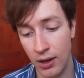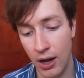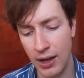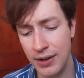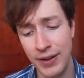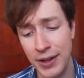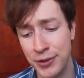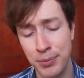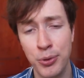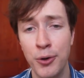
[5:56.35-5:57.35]
Uh, it even
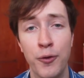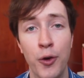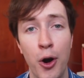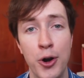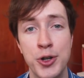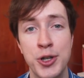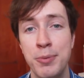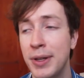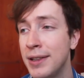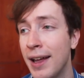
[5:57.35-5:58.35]
has support for
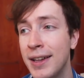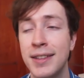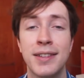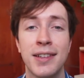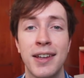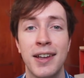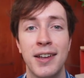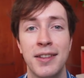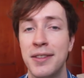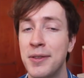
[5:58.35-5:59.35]
RGB lights.
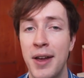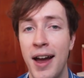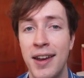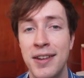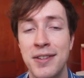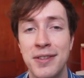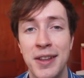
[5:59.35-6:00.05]
I didn't.